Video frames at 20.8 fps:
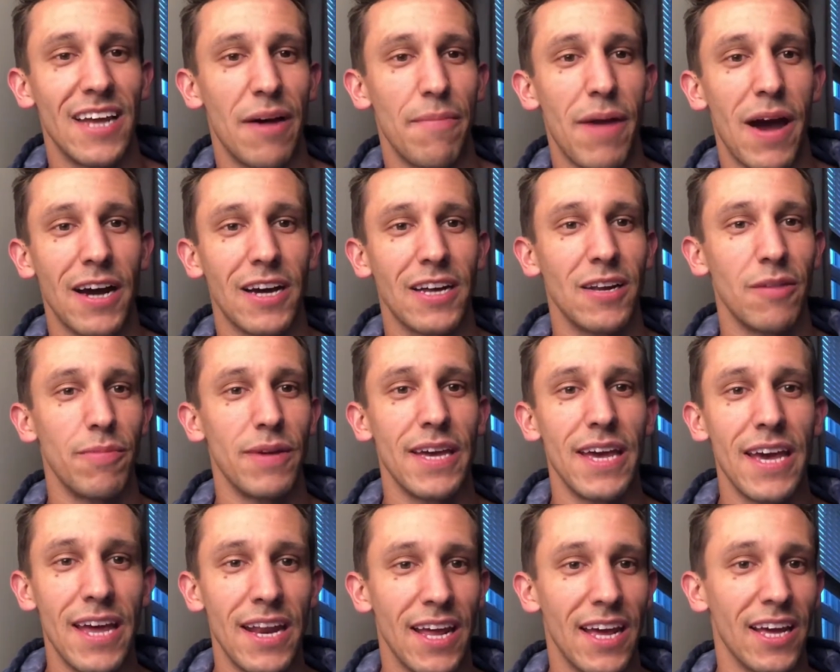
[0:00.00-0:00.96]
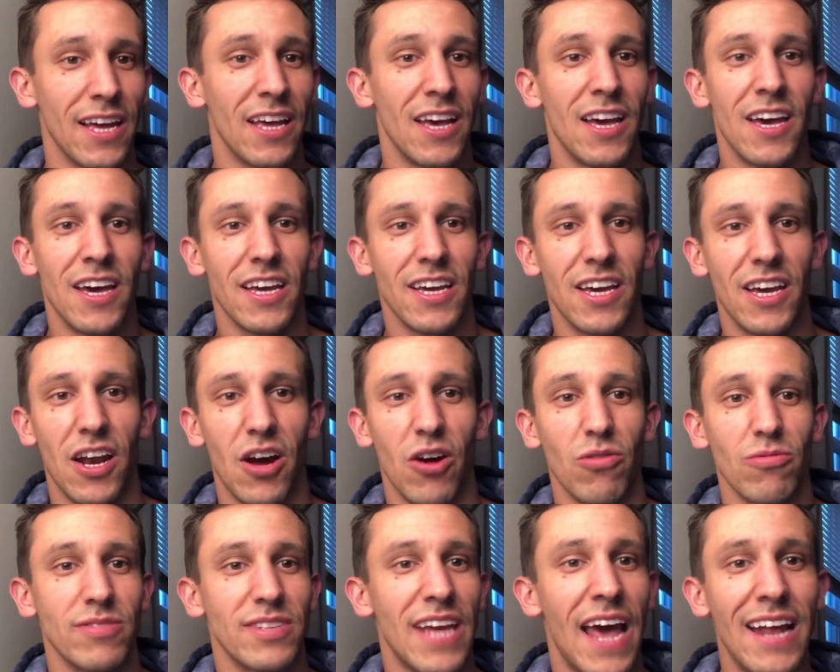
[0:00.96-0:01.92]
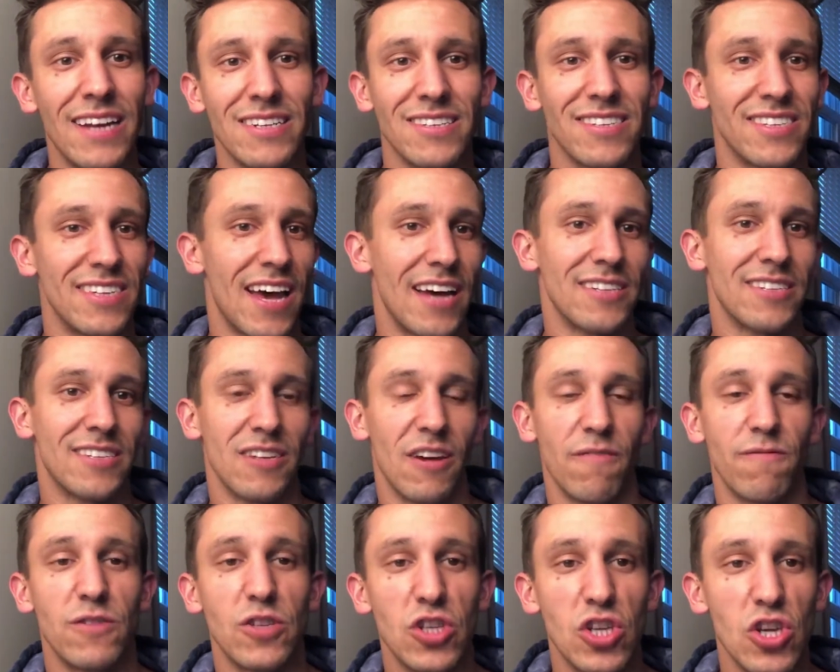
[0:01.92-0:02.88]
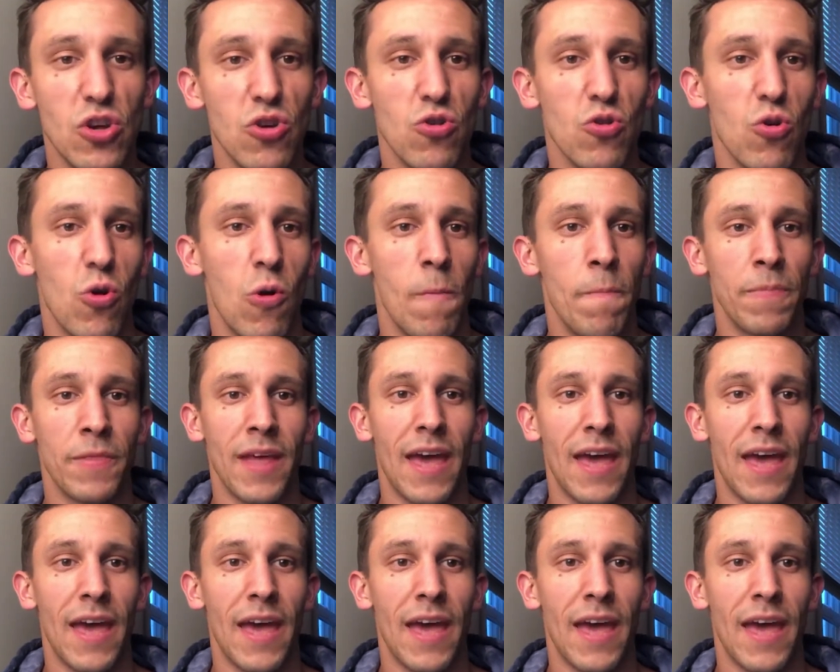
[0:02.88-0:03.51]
I'm not going to be hitting, 10 sets of 2